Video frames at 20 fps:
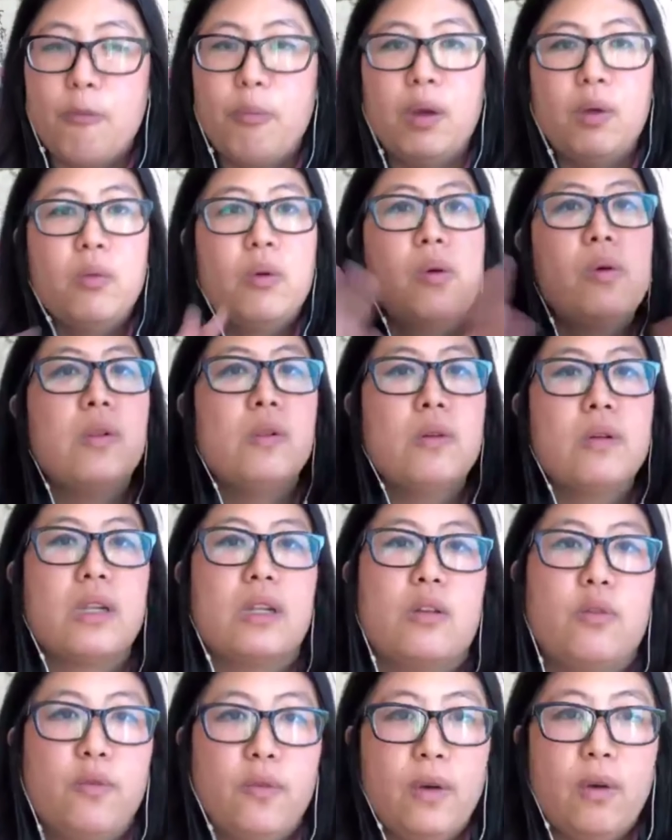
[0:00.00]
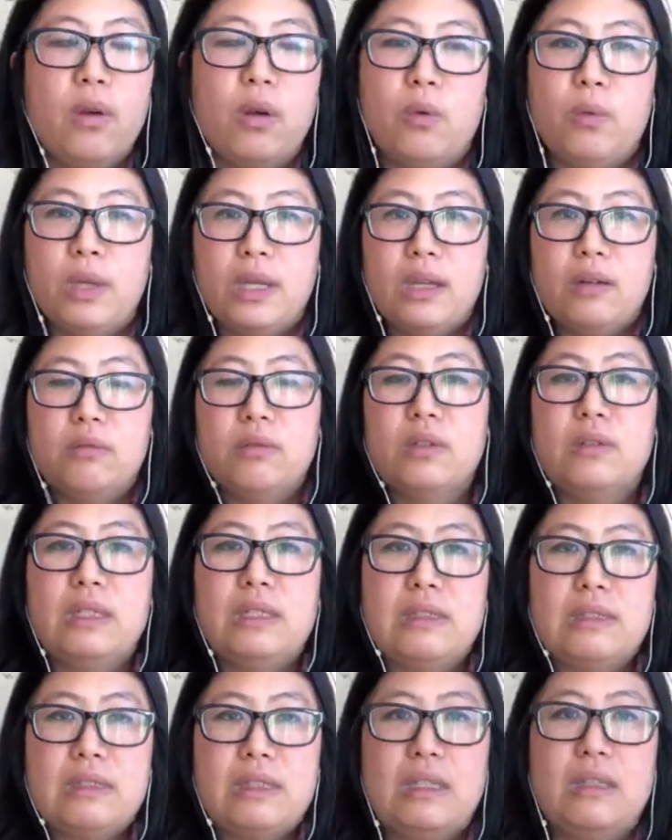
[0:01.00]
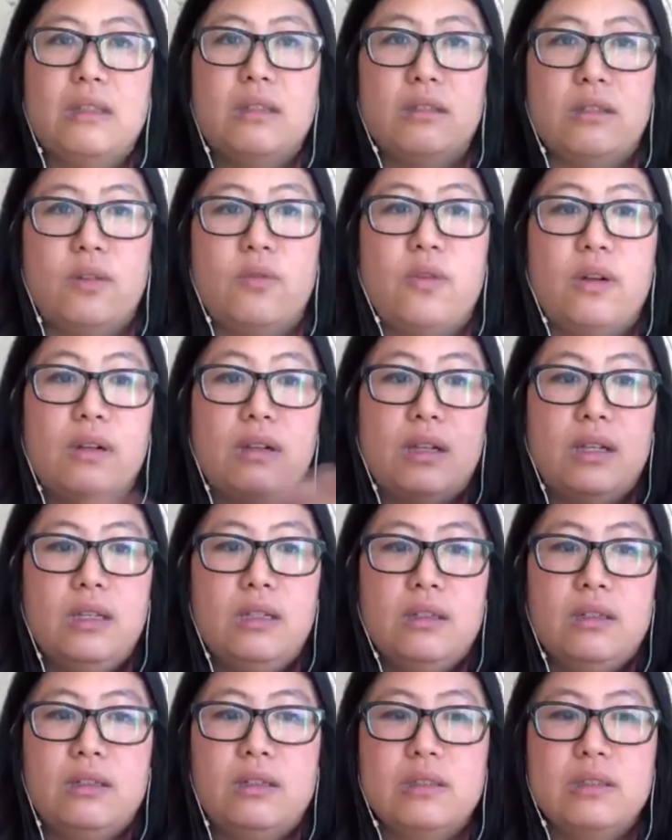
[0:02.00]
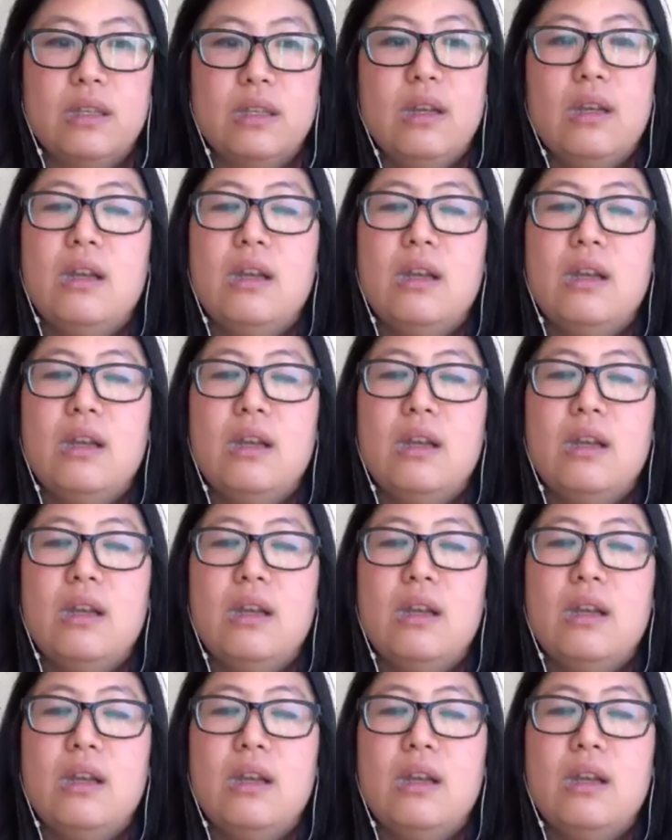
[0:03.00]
but when we look at a photo, we can really see the different layers.